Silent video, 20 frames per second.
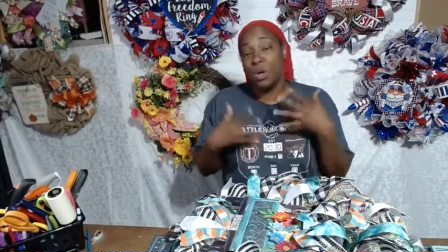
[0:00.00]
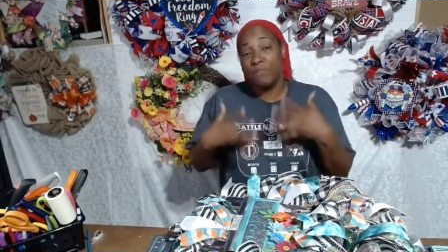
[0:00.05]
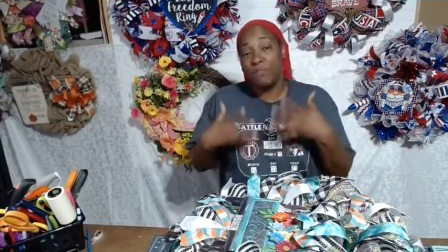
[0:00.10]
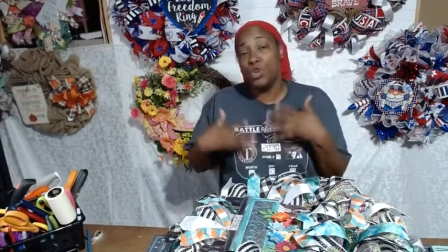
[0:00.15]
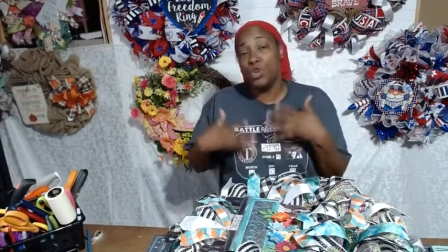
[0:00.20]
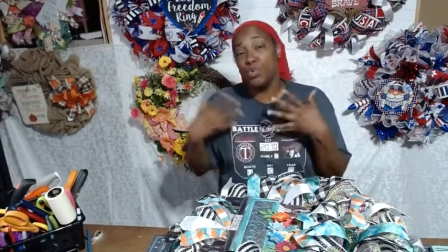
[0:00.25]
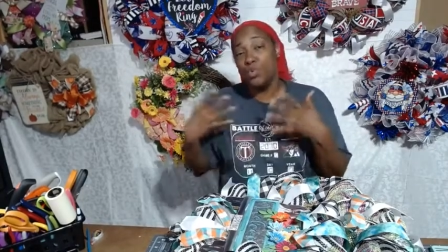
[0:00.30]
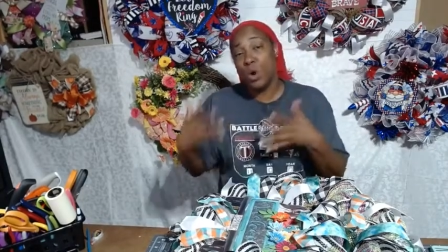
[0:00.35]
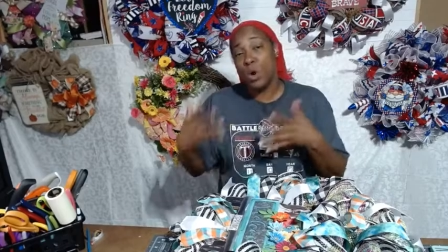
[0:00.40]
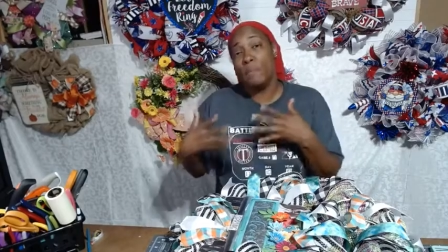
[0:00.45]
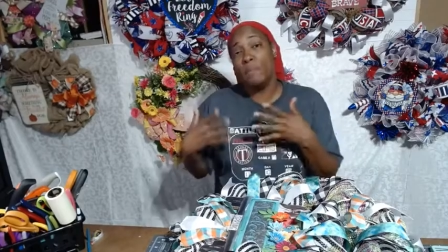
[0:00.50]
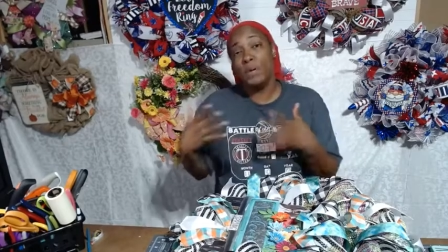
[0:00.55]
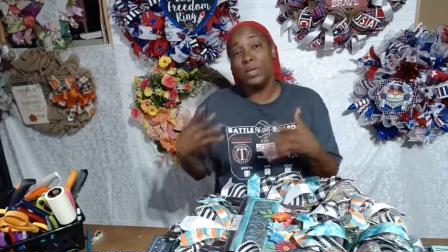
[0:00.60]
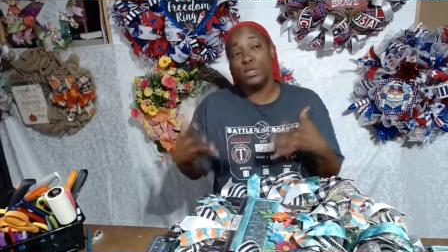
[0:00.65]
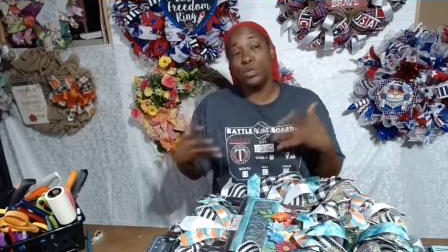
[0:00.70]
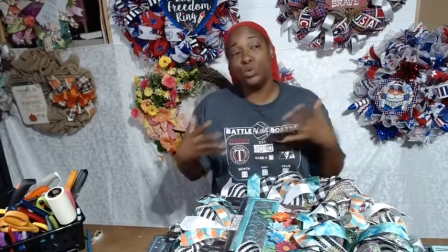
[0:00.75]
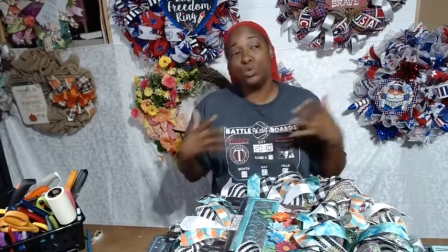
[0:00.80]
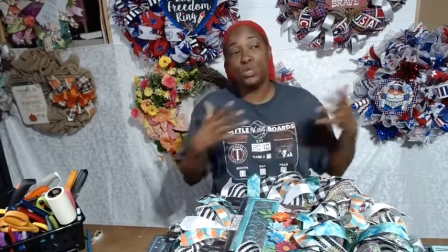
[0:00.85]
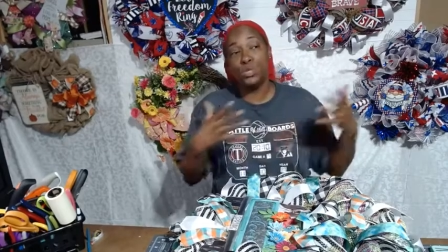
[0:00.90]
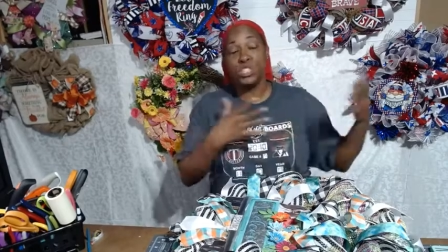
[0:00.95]
If you want me
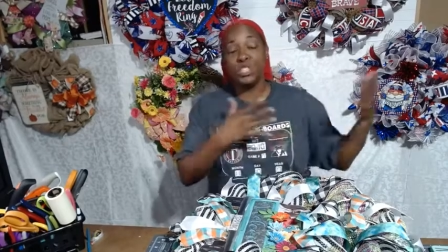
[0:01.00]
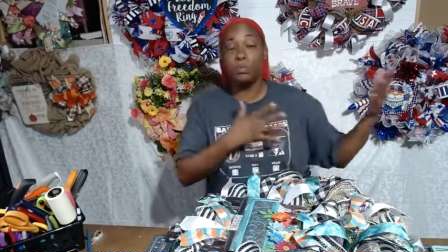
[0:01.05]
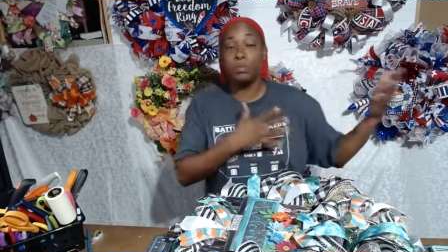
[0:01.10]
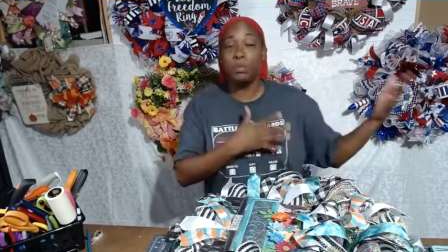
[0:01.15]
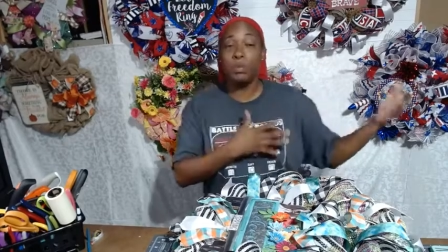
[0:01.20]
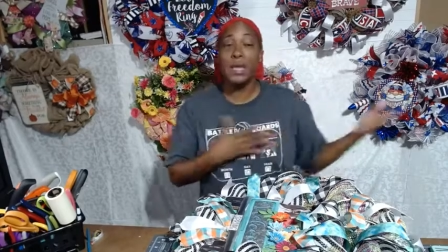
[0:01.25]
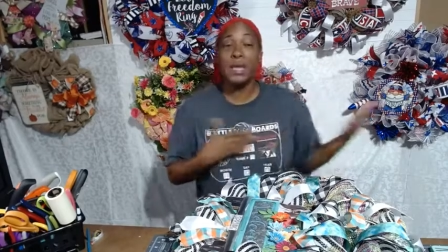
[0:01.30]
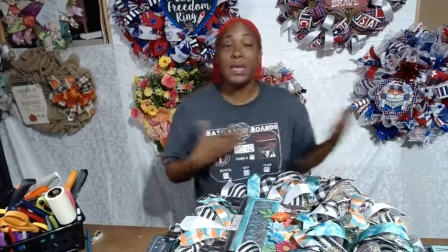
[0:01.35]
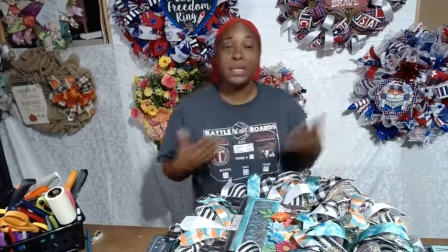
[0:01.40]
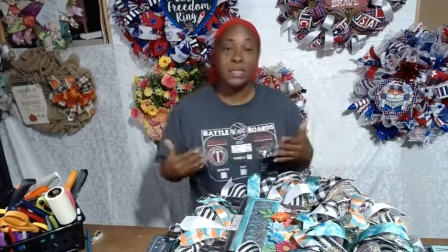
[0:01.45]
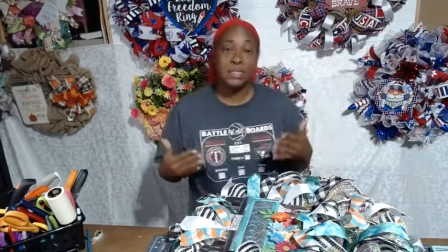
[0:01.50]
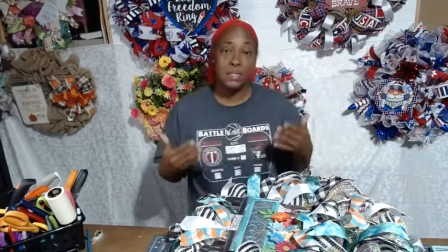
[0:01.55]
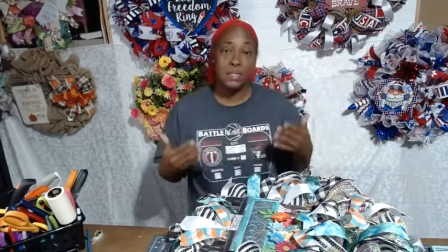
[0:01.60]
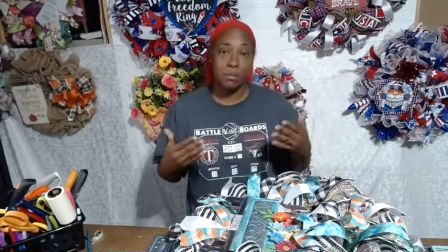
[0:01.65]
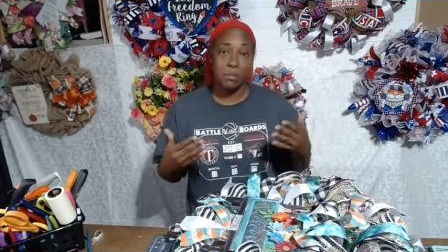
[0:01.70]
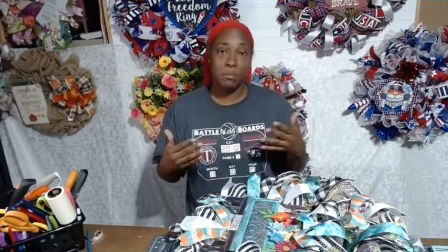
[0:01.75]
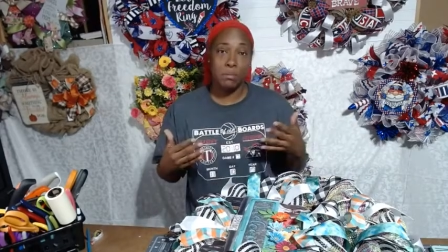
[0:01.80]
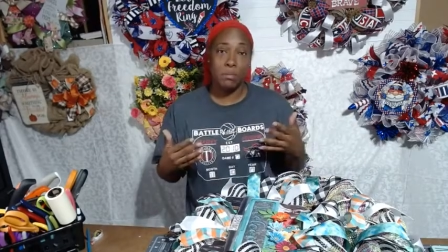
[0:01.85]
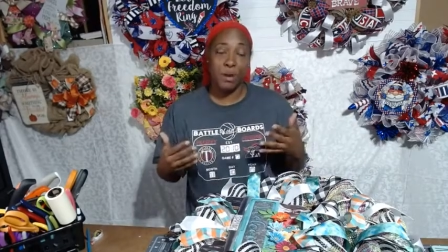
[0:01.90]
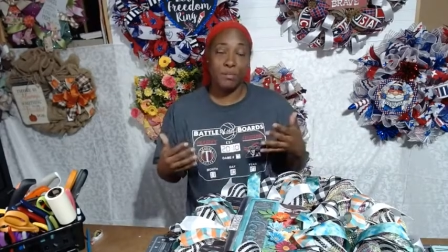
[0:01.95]
to display
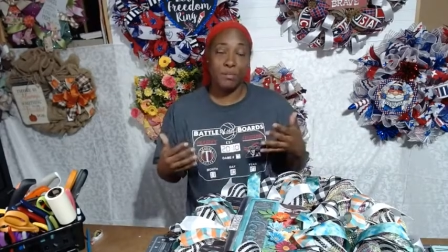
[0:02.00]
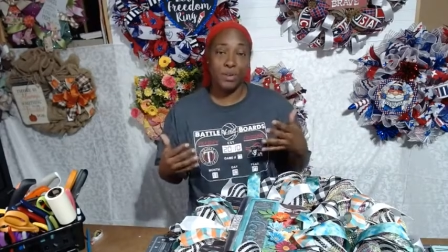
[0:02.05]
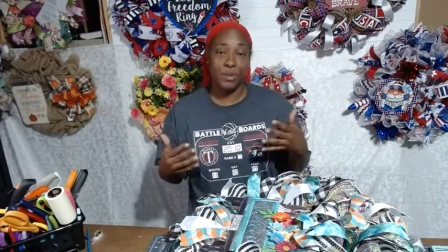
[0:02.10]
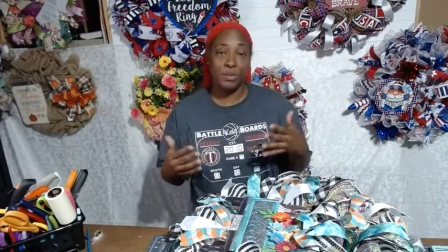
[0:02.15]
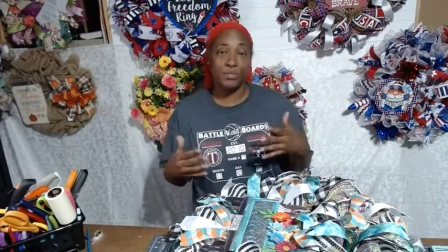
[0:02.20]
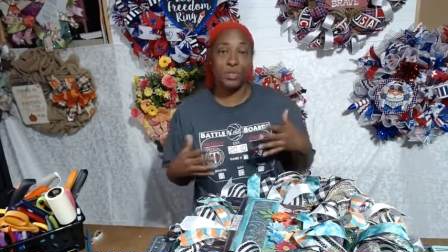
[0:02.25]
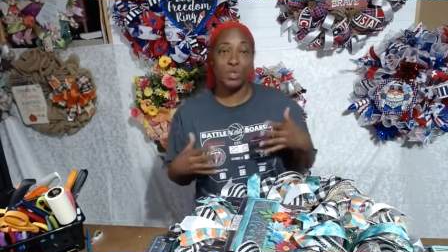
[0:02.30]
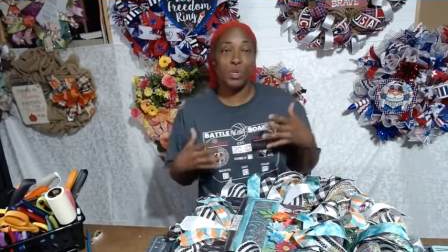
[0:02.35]
some of my wreaths